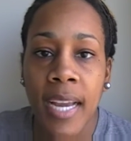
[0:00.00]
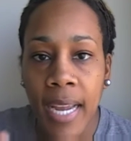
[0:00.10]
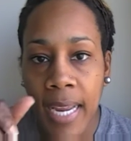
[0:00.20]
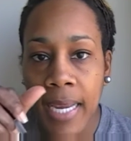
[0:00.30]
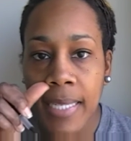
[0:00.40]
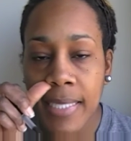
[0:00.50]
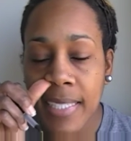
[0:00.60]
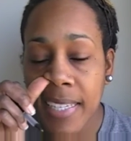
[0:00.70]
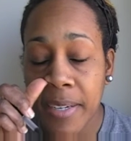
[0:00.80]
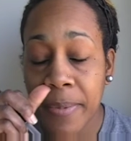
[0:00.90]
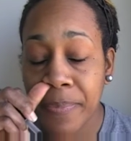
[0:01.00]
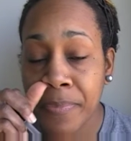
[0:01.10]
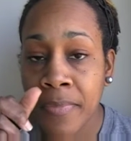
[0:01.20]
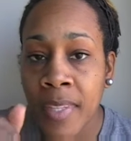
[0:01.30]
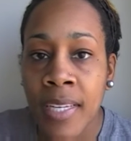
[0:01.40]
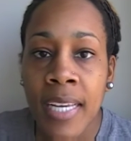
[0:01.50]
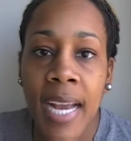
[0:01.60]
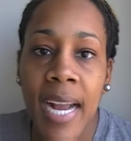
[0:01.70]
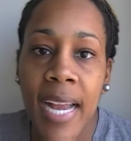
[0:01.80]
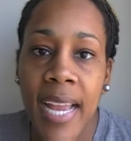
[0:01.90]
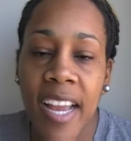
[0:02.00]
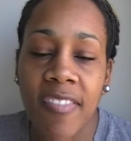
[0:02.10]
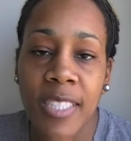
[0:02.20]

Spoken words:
and I have